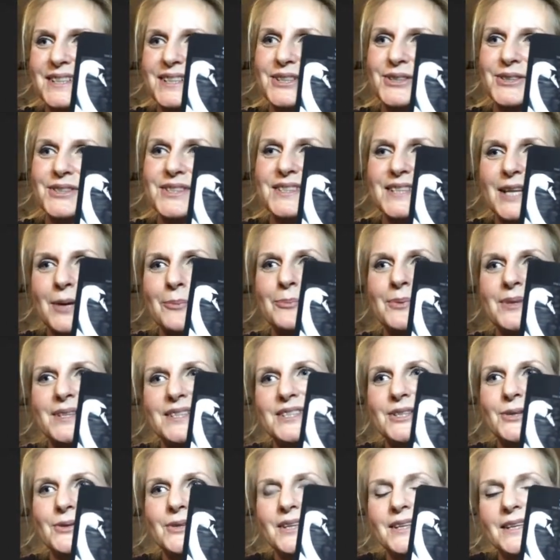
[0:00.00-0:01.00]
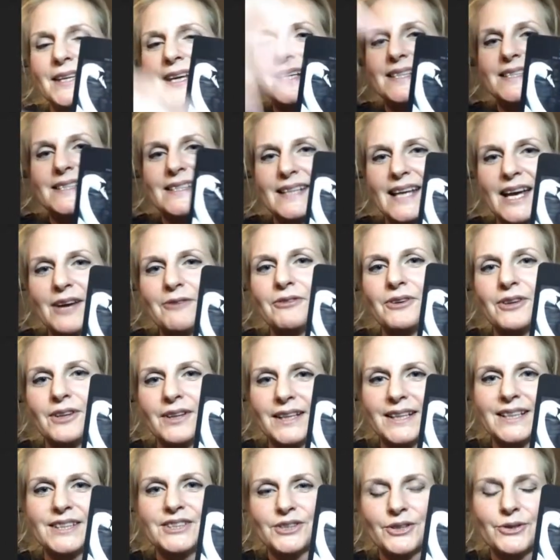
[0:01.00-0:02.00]
You step into the next level
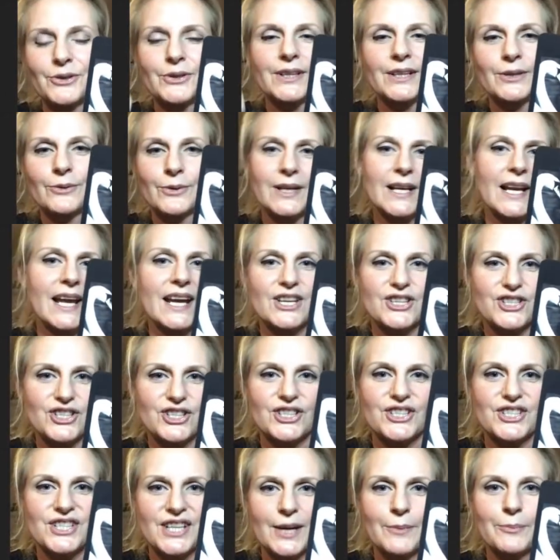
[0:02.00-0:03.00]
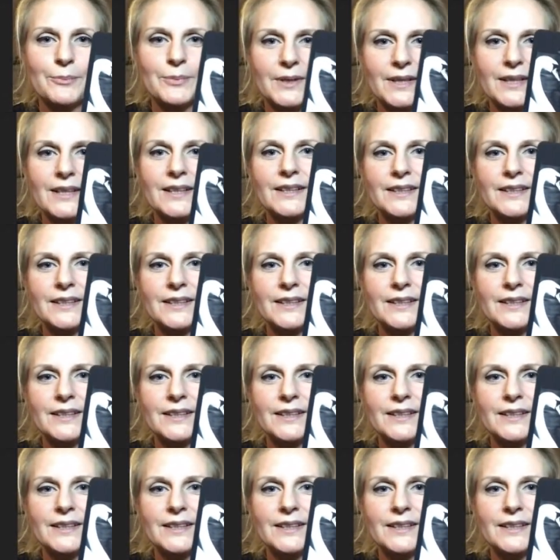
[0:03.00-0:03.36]
in your relationship.